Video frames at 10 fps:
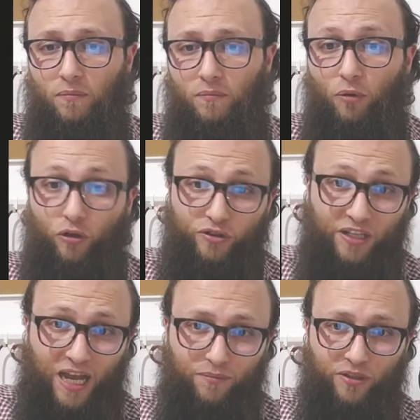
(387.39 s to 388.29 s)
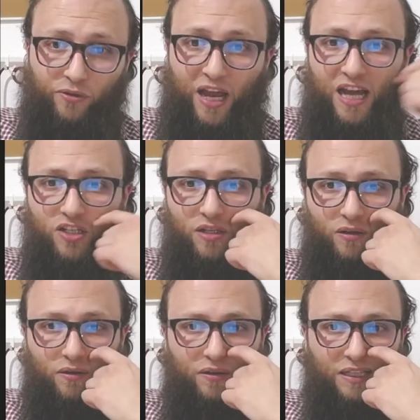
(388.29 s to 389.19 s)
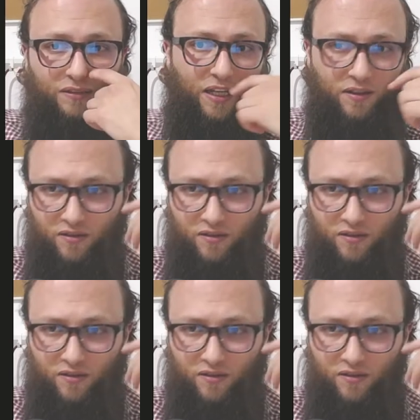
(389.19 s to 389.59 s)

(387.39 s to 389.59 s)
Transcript: postsynaptic reaction that takes